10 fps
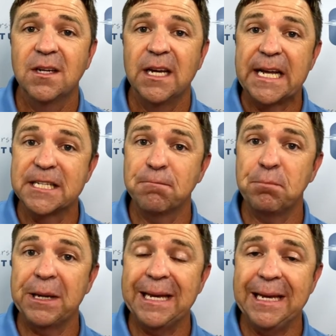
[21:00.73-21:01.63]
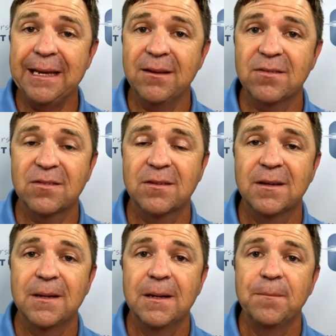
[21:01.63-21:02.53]
it's peace,
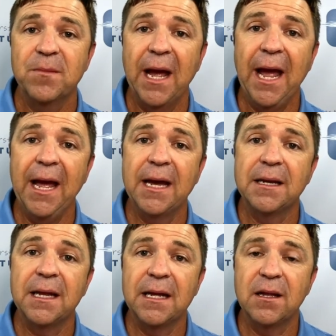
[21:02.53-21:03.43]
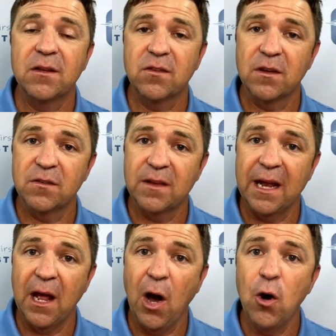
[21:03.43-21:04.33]
and it's
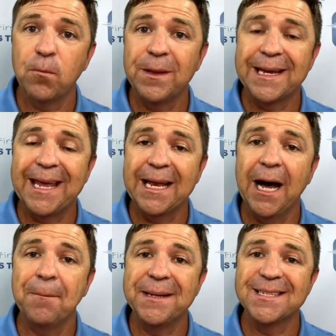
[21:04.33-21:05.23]
that hope that cannot be